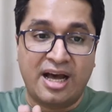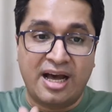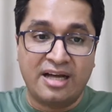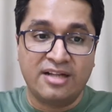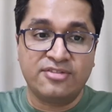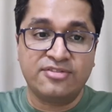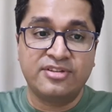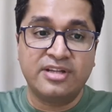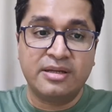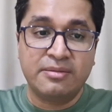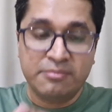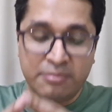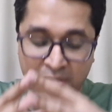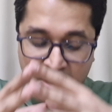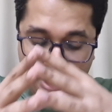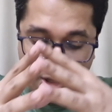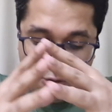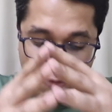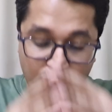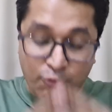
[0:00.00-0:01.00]
Ask them
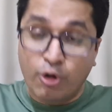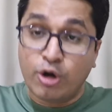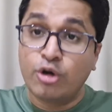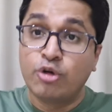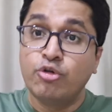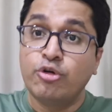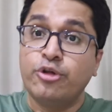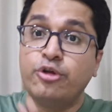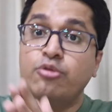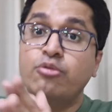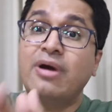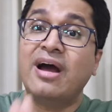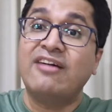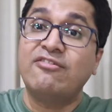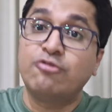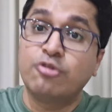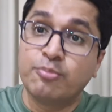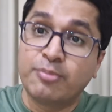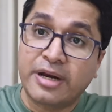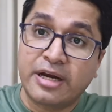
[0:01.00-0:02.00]
what do you
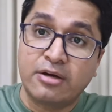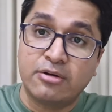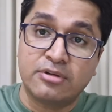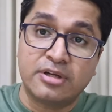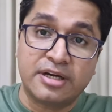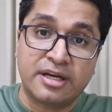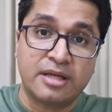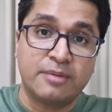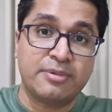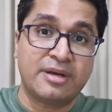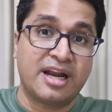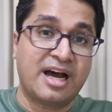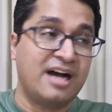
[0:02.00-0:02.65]
have to bring to the table.